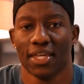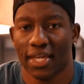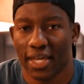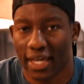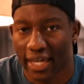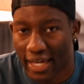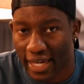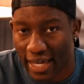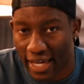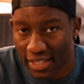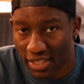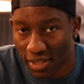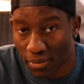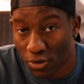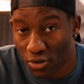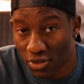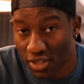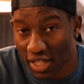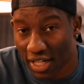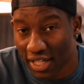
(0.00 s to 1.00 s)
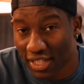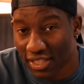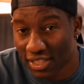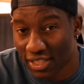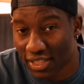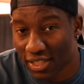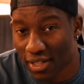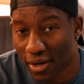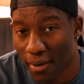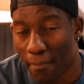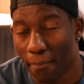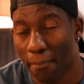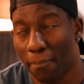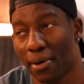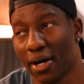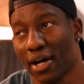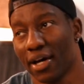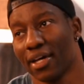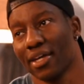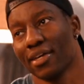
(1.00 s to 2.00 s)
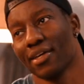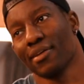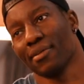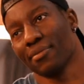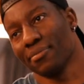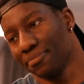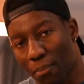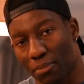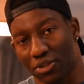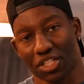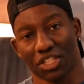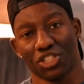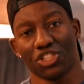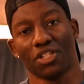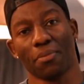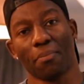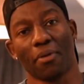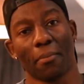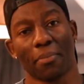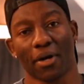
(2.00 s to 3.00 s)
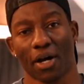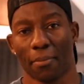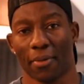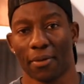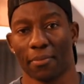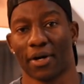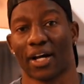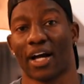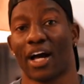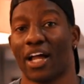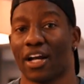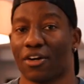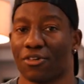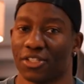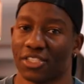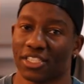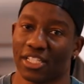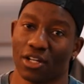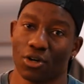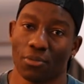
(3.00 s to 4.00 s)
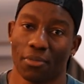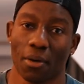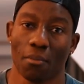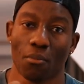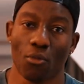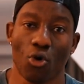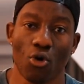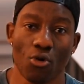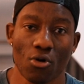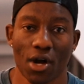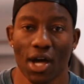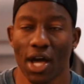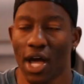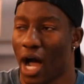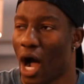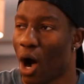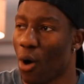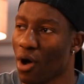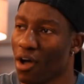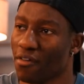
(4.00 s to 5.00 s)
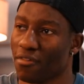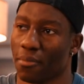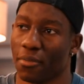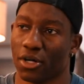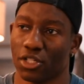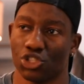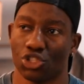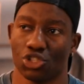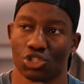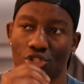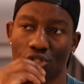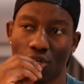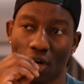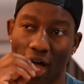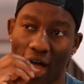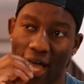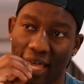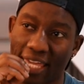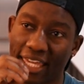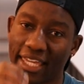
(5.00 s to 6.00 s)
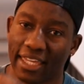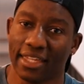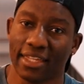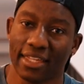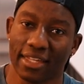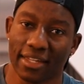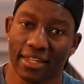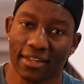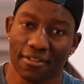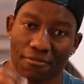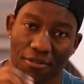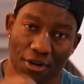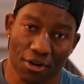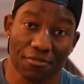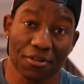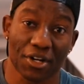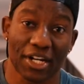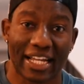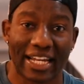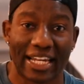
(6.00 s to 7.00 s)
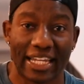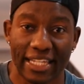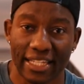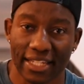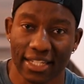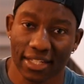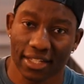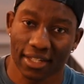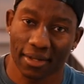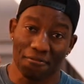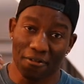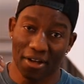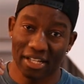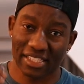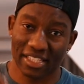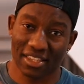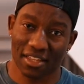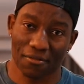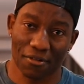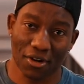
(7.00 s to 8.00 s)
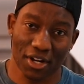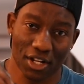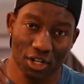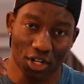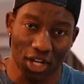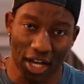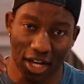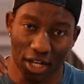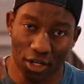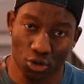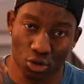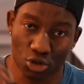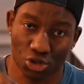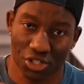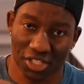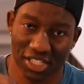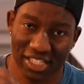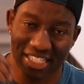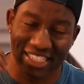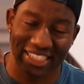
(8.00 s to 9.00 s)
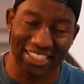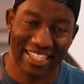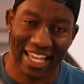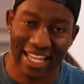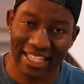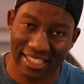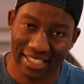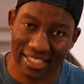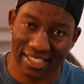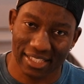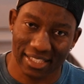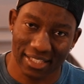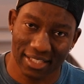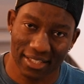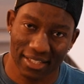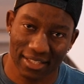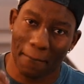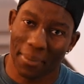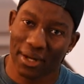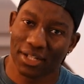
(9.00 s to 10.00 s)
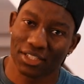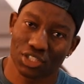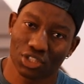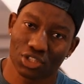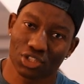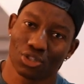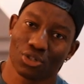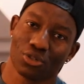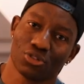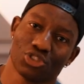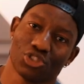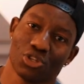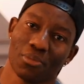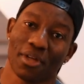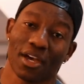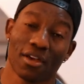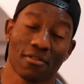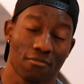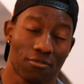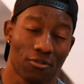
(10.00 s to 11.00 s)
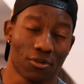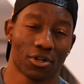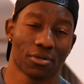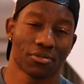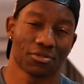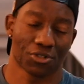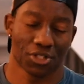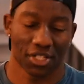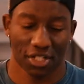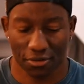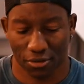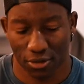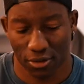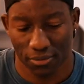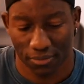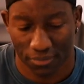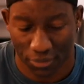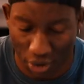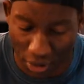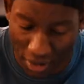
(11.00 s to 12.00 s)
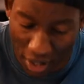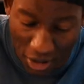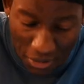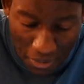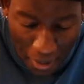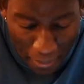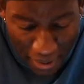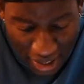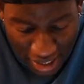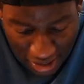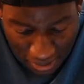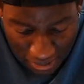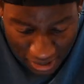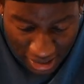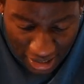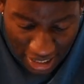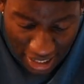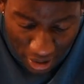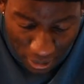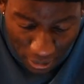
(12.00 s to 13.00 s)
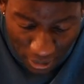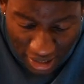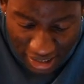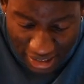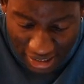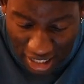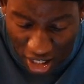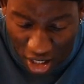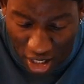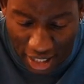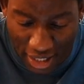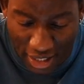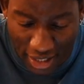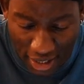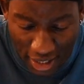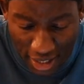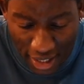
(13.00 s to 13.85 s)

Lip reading: and gain some good size by potentially bumping up my calories a little bit more. However, I eat very, very clean. Firstly, they're very nutritionally dense, but to consume that in volume is very difficult. So that was my biggest mistake when I started,